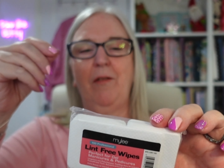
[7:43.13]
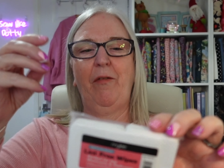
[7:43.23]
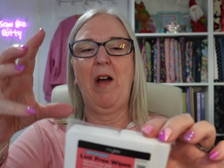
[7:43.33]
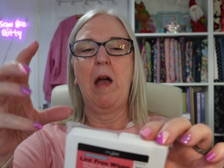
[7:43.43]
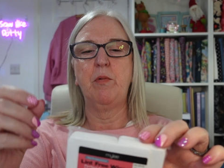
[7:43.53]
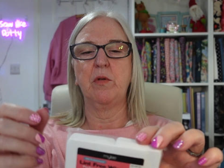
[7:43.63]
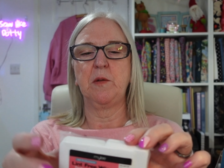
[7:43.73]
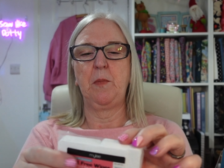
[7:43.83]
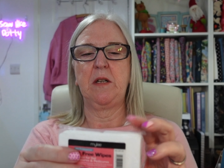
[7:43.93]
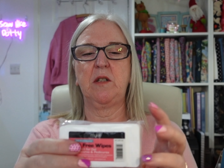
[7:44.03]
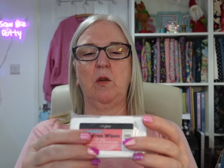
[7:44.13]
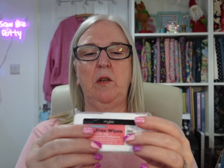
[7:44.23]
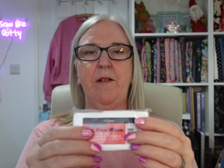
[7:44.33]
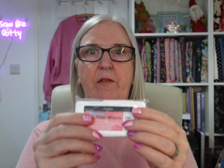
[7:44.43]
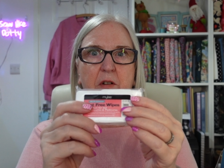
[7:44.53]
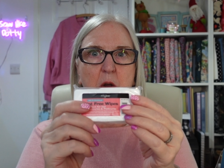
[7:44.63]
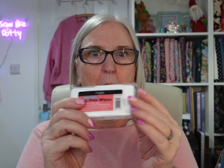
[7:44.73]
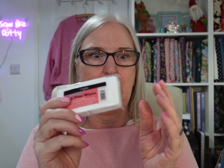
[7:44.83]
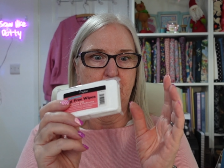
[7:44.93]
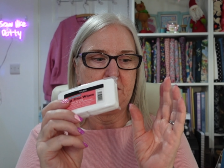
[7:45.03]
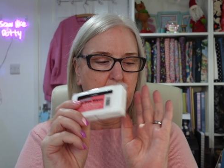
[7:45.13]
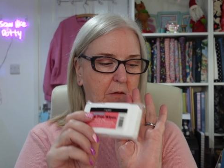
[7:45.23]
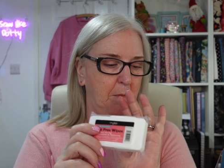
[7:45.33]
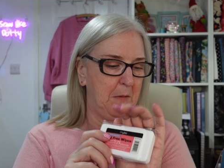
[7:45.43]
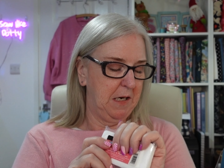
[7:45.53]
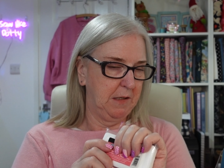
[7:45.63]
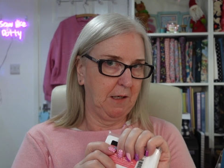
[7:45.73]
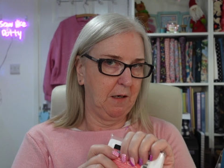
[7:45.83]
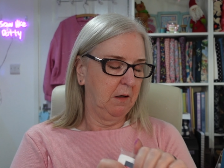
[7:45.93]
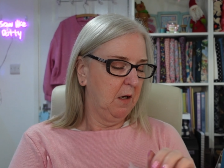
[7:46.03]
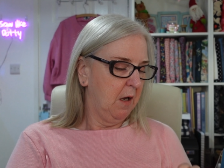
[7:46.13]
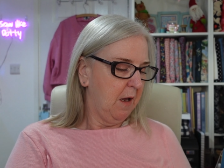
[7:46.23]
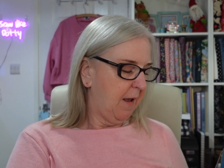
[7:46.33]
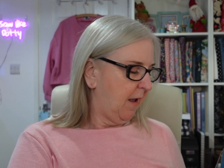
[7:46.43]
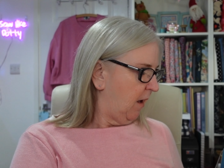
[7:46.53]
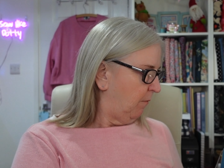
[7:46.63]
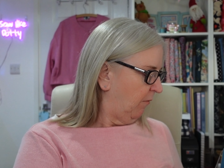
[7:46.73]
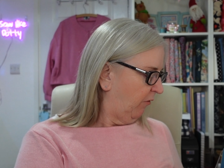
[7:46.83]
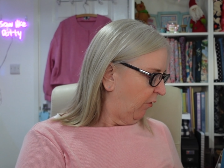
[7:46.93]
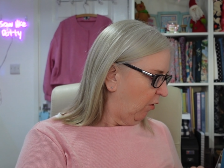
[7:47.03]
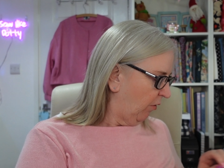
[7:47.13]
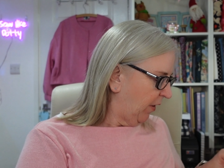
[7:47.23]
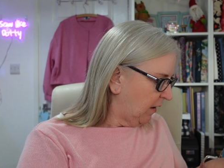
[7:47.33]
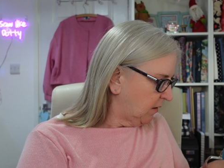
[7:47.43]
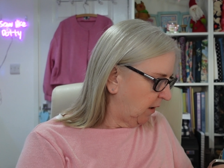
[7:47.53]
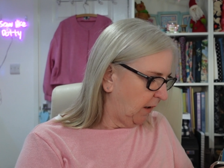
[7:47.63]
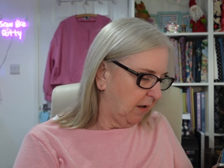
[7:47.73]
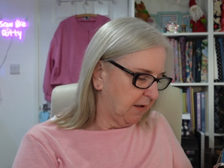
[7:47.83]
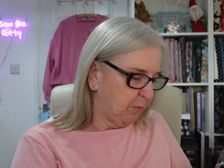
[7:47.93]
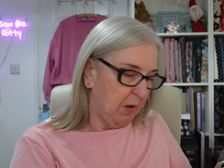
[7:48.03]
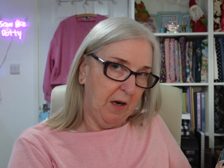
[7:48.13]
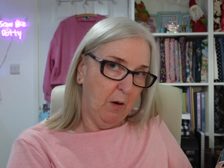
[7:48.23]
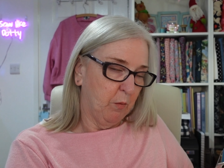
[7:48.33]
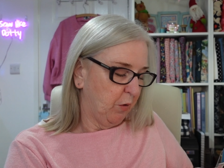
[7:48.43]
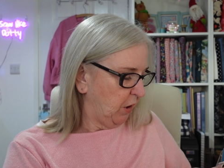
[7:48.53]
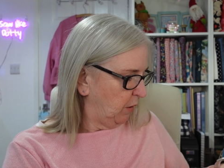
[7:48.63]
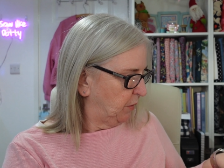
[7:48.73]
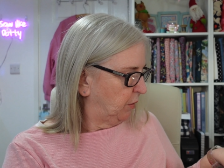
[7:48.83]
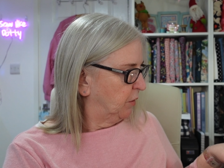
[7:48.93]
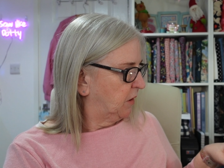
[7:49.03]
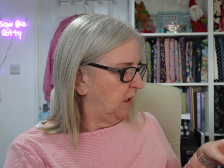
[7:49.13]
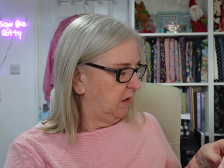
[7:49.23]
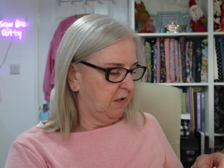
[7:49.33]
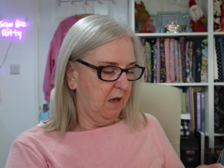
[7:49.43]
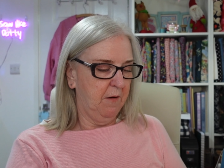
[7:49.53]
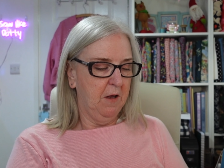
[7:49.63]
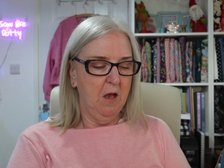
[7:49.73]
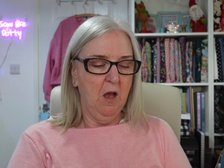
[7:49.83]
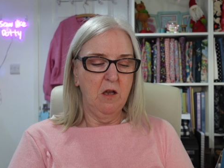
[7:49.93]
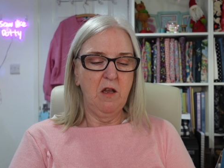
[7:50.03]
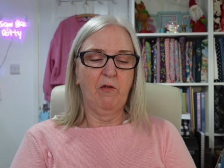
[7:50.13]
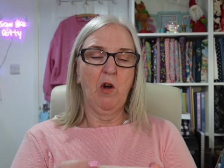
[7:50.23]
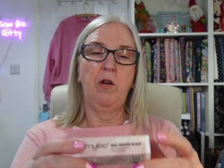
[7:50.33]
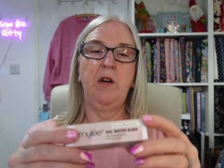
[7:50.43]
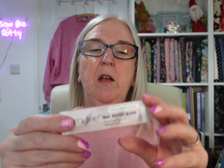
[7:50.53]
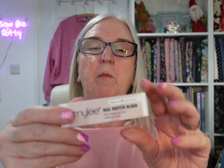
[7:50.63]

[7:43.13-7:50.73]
fibrous bits, so lint-free wipes are amazing for that, and I'll explain how I'm going to use those later. You've got a nail